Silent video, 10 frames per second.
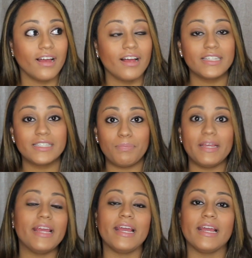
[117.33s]
us
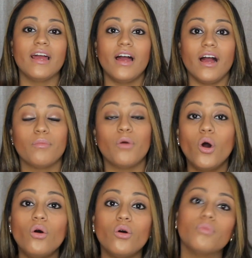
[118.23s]
being
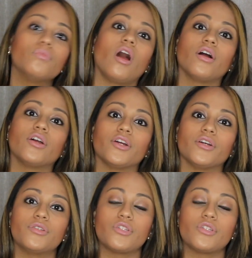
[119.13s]
home longer,